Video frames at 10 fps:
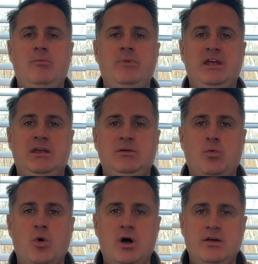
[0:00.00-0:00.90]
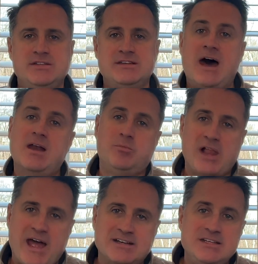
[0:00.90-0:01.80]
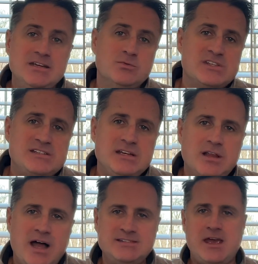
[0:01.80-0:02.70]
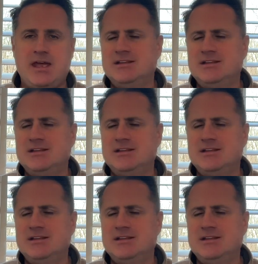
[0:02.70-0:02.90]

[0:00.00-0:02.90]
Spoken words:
it was not a black tea, it was a tea latte.